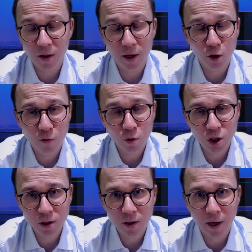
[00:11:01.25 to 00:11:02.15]
Thank you for
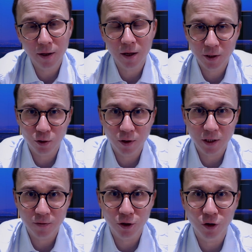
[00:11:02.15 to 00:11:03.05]
watching and I'll see you in the next video.